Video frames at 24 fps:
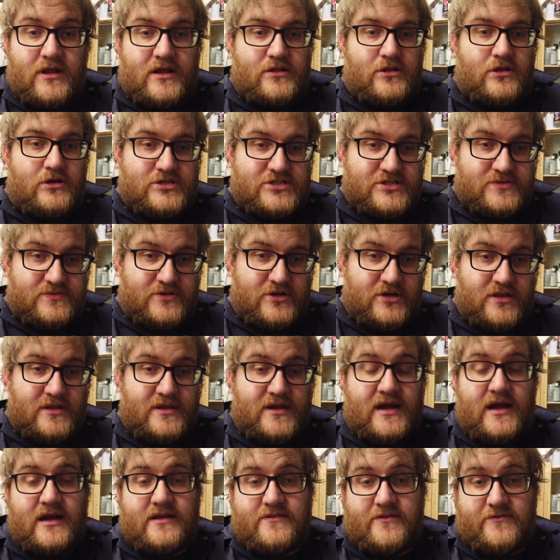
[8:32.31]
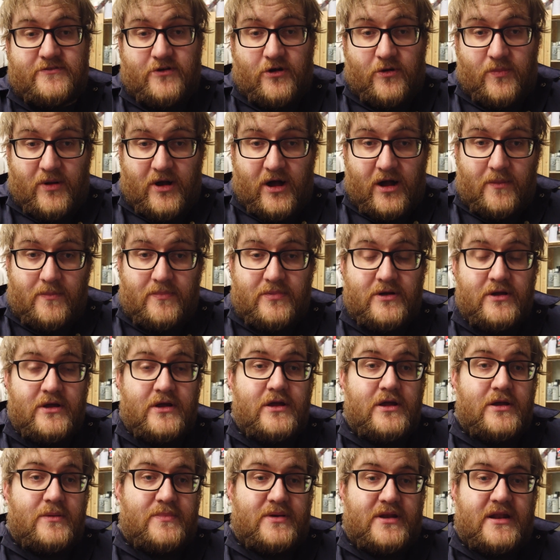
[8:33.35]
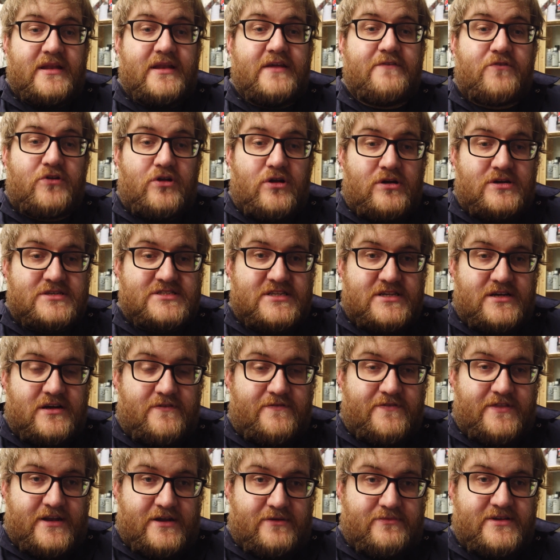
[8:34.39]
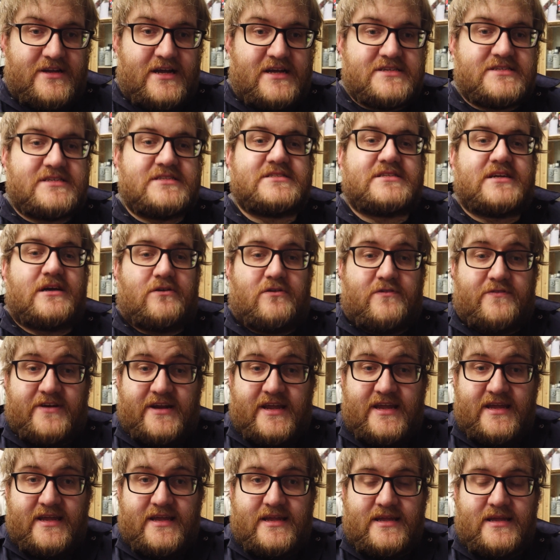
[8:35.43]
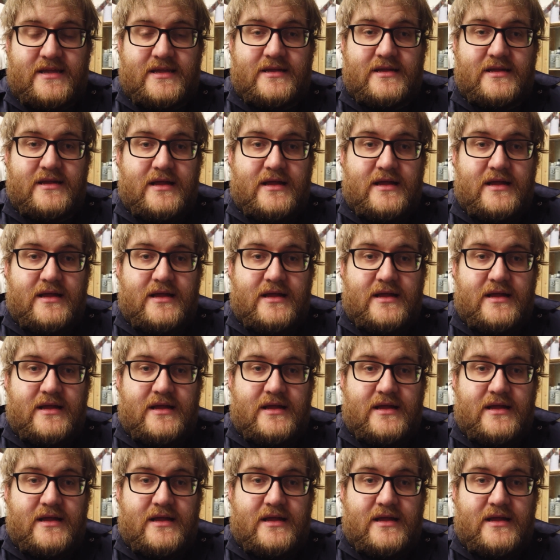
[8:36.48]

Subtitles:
It lost some coolant, I had to top it up, but it never lost enough that it would actually start overheating.